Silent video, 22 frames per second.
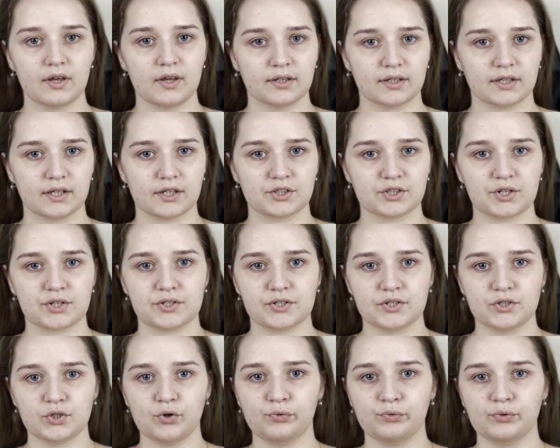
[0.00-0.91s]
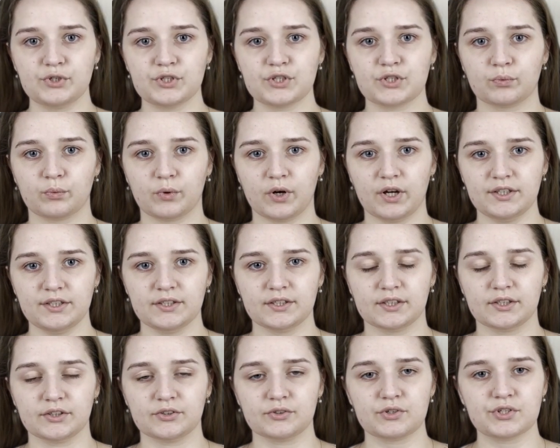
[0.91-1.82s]
HASH.SC offers quite an
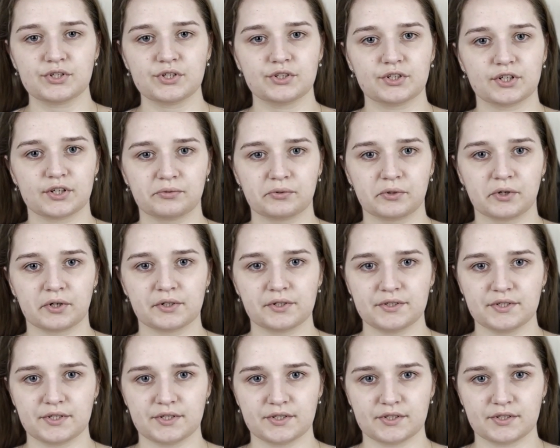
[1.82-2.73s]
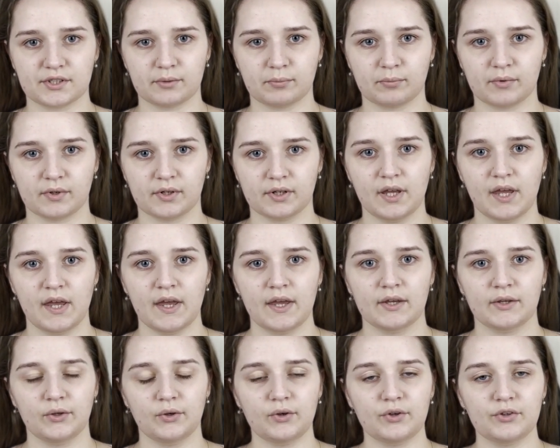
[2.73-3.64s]
interesting referral system.
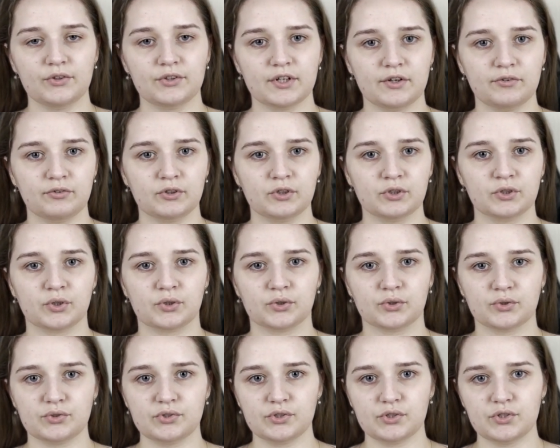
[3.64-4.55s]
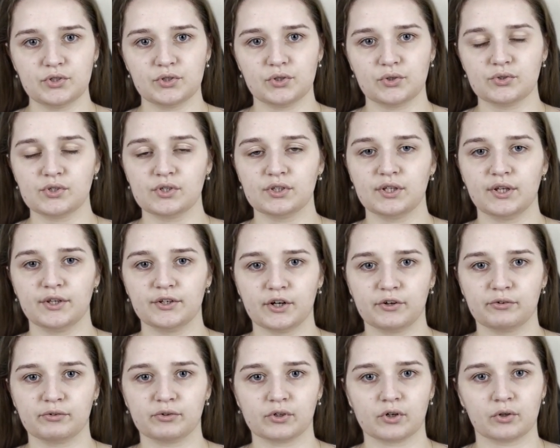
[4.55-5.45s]
You can refer new users using a
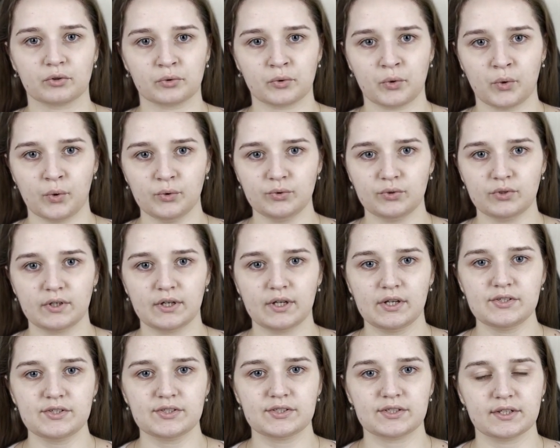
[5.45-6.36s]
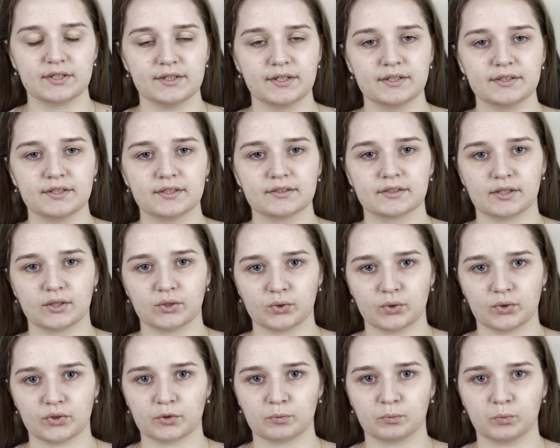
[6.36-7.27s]
referral code and still get a
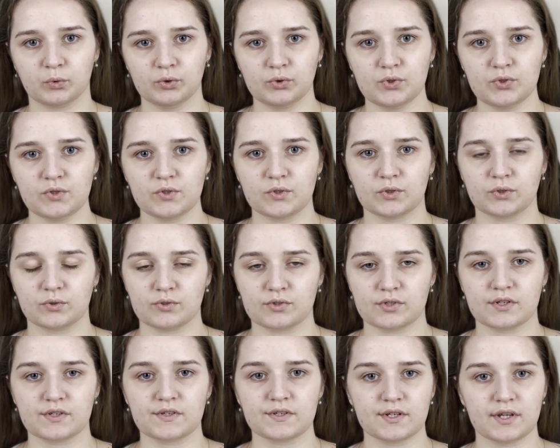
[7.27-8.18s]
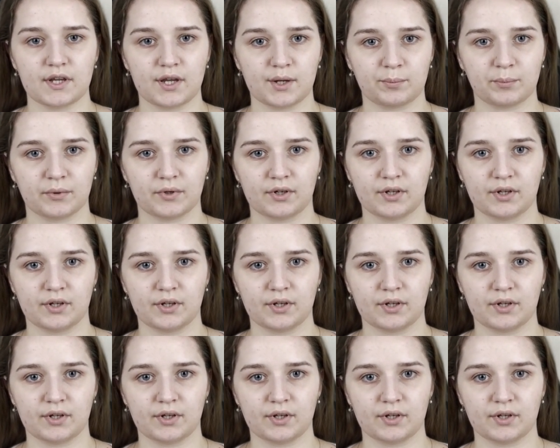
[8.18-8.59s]
$10 bonus to use in the app.